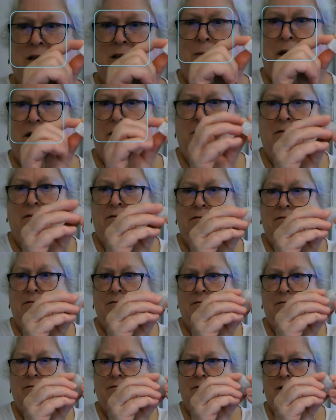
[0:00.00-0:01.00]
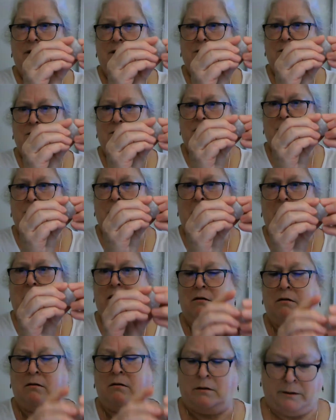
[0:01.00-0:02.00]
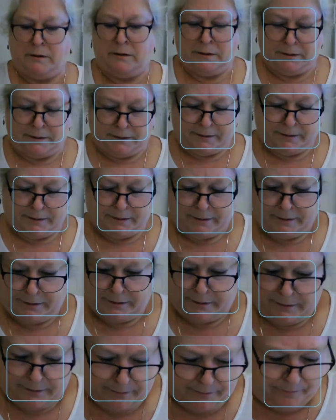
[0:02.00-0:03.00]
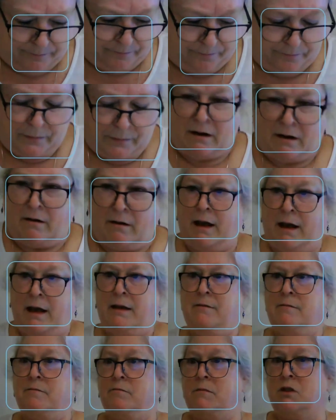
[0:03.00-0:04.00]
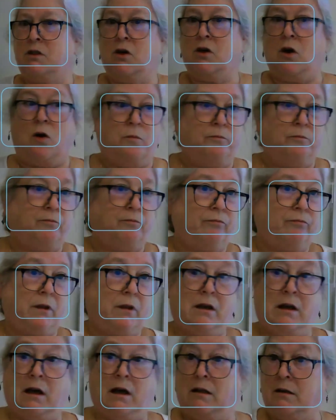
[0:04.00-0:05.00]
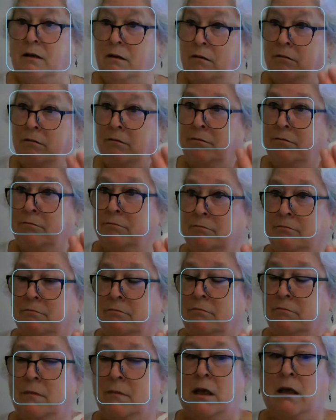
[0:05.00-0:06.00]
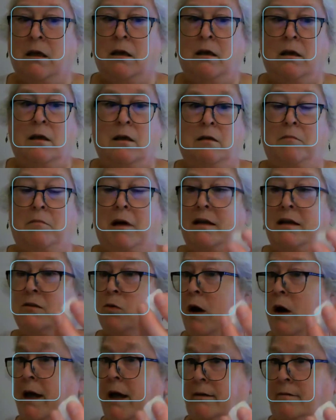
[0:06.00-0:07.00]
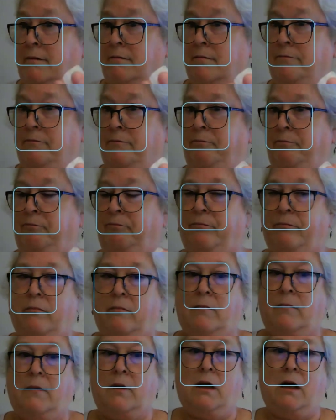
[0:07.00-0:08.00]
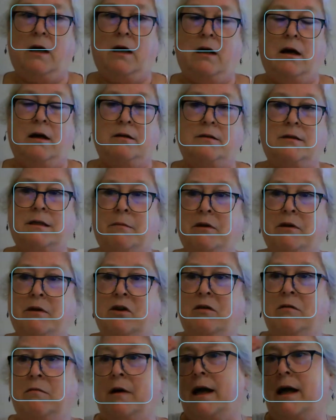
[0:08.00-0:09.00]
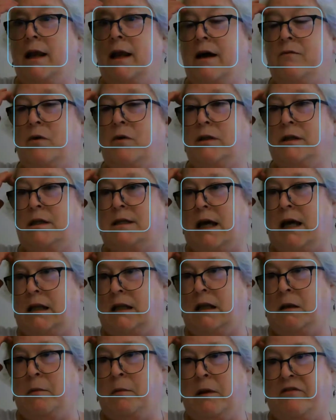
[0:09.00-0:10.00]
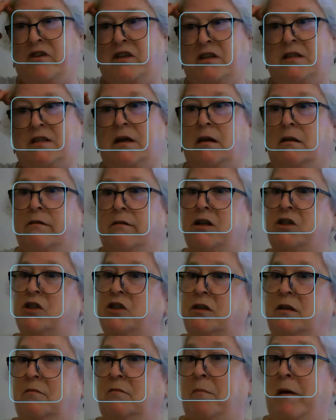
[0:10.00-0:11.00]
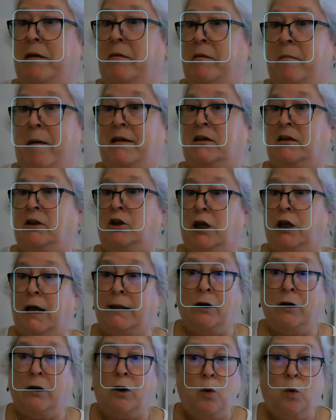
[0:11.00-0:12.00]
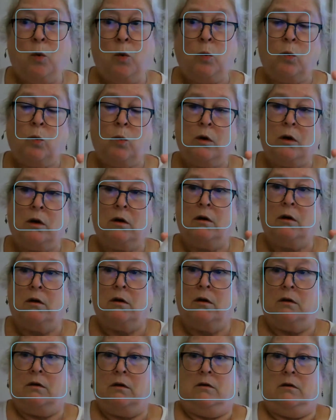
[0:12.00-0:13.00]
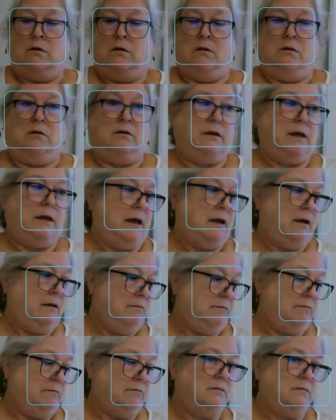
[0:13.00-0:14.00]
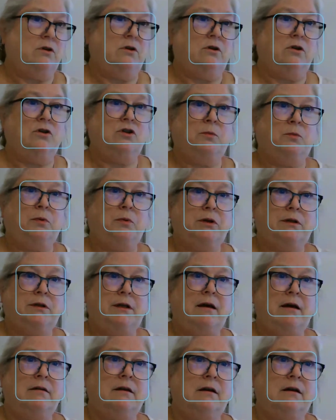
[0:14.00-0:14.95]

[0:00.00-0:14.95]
bigger, this one's smaller. All right, so color, mine's white. Some of you might have one that's got a little bit of discoloration and maybe might look yellow. Okay, so you should put down the